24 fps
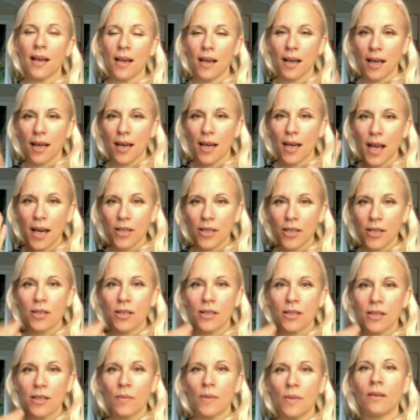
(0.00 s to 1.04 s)
connection
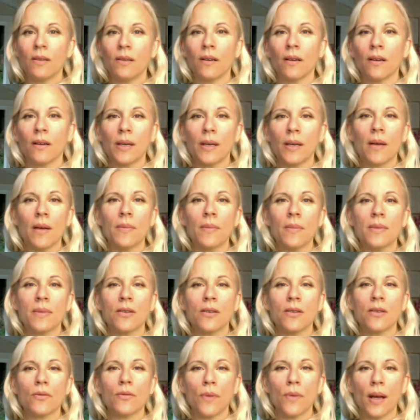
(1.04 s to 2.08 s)
to milk becomes
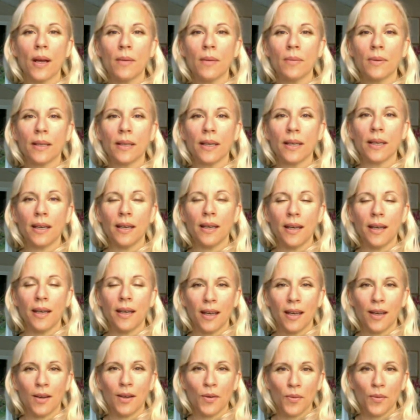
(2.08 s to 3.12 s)
incredibly,
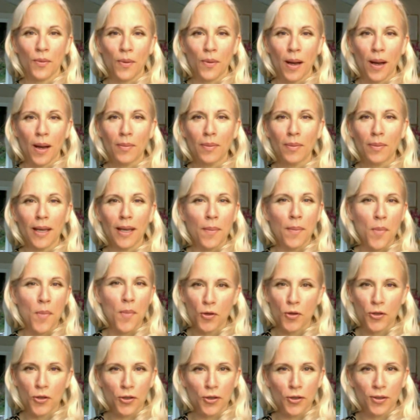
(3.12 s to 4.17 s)
incredibly
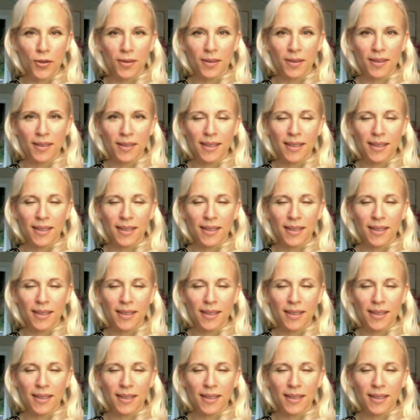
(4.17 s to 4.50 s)
emotional.